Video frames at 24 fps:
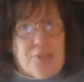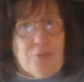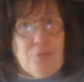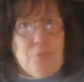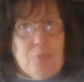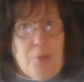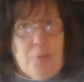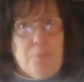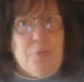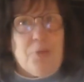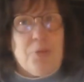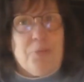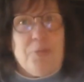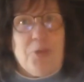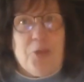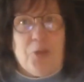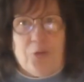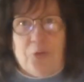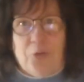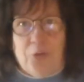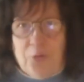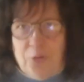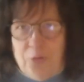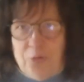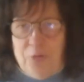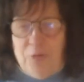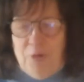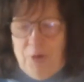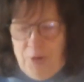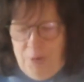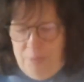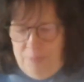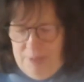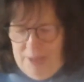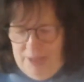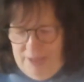remember the
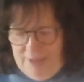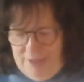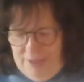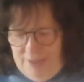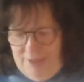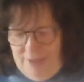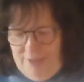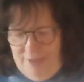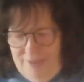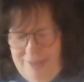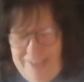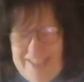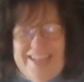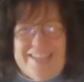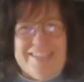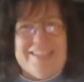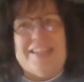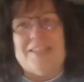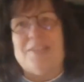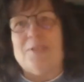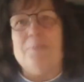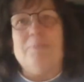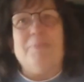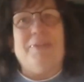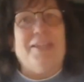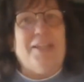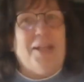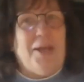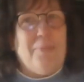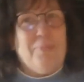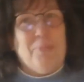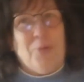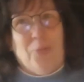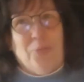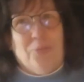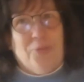Mercurochrome. That doesn't mean
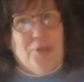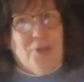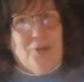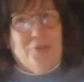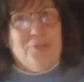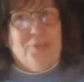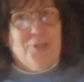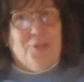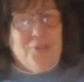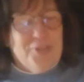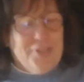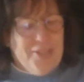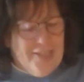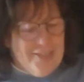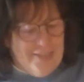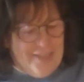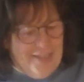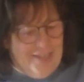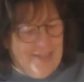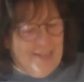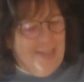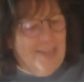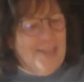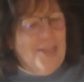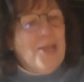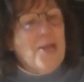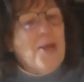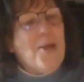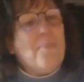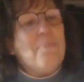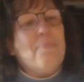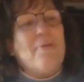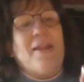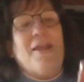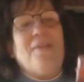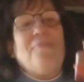I'm old, though. No, it doesn't.
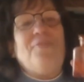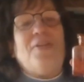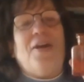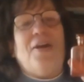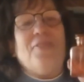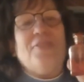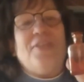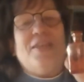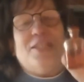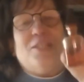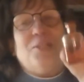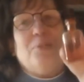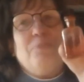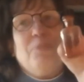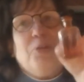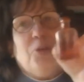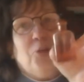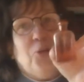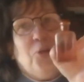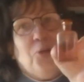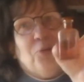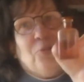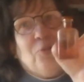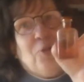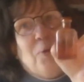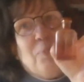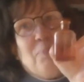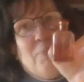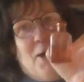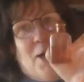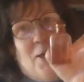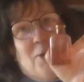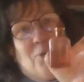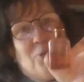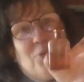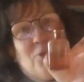But I found this Mercurochrome
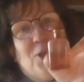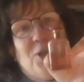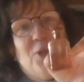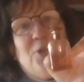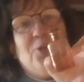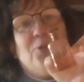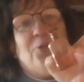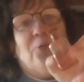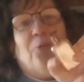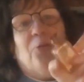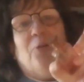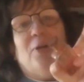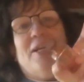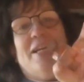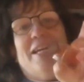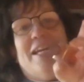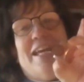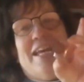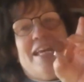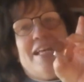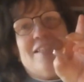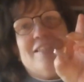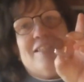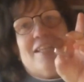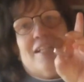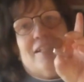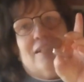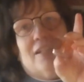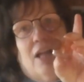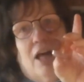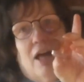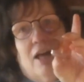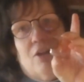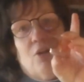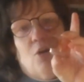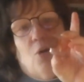bottle, too. It's a
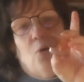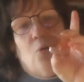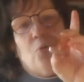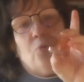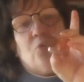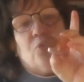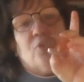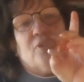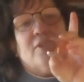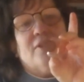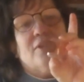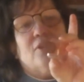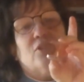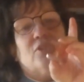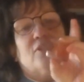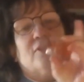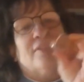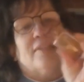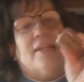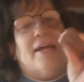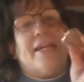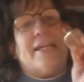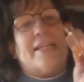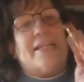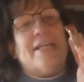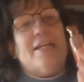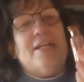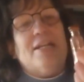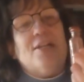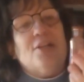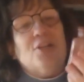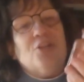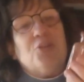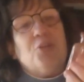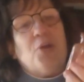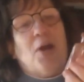lot older, it looks like.
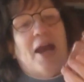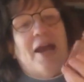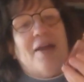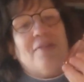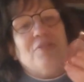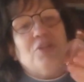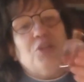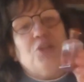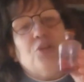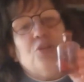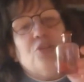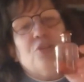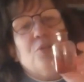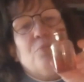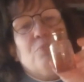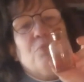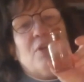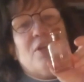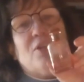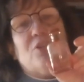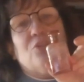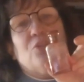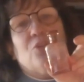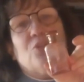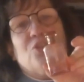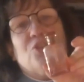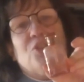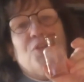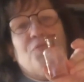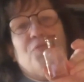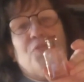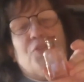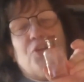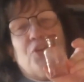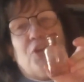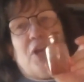So I have to do some research to
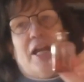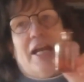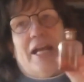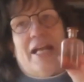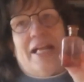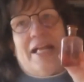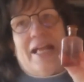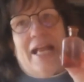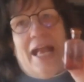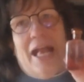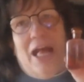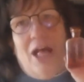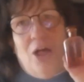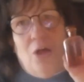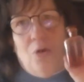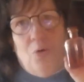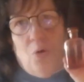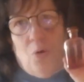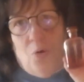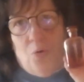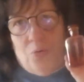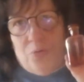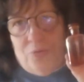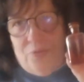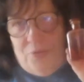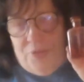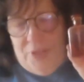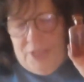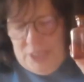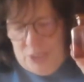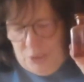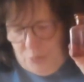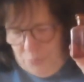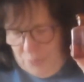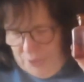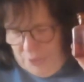figure out how old
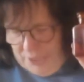this one